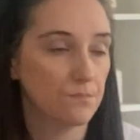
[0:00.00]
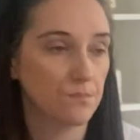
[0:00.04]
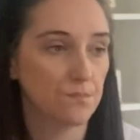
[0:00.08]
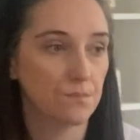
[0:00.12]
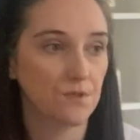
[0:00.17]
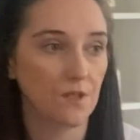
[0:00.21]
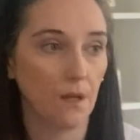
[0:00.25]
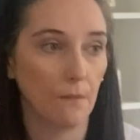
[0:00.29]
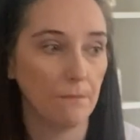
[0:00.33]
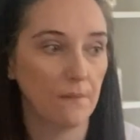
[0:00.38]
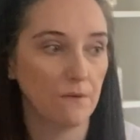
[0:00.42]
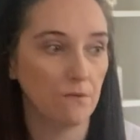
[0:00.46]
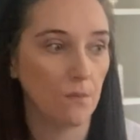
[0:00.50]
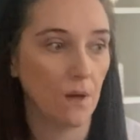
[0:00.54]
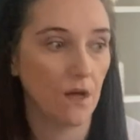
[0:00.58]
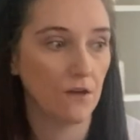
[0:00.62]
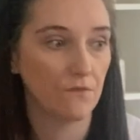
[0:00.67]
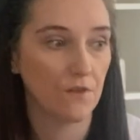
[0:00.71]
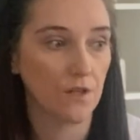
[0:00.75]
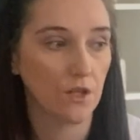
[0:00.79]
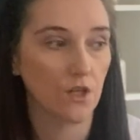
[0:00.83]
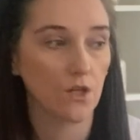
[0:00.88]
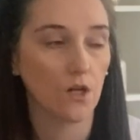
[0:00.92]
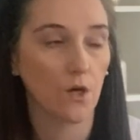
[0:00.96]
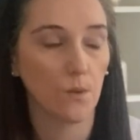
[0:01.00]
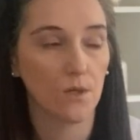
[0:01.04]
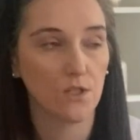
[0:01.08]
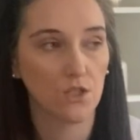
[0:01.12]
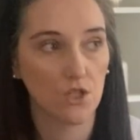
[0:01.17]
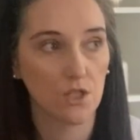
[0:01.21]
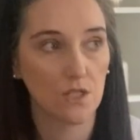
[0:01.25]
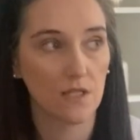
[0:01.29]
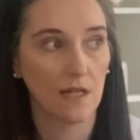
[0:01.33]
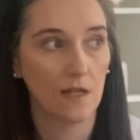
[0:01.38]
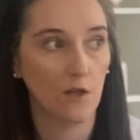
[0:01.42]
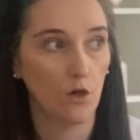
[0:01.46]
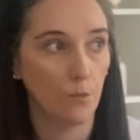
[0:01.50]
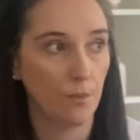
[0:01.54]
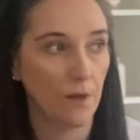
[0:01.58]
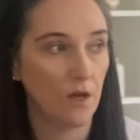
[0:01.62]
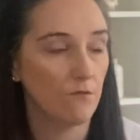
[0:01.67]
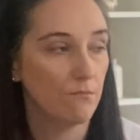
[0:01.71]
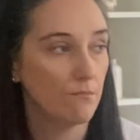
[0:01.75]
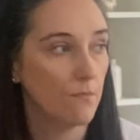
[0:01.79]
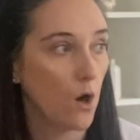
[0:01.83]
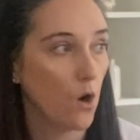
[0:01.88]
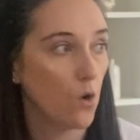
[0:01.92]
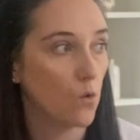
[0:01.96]
some people might think, you know, it's just a little bit
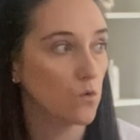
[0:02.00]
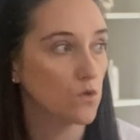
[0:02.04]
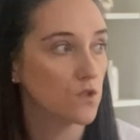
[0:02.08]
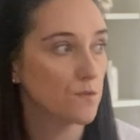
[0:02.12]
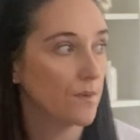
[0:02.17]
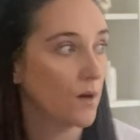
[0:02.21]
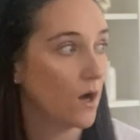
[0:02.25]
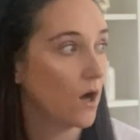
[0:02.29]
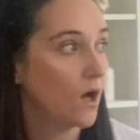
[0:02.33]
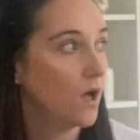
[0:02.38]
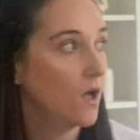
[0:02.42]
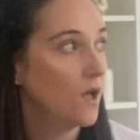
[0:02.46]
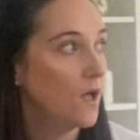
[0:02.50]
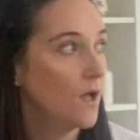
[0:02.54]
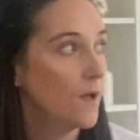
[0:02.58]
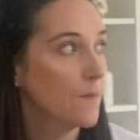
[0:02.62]
of mold, but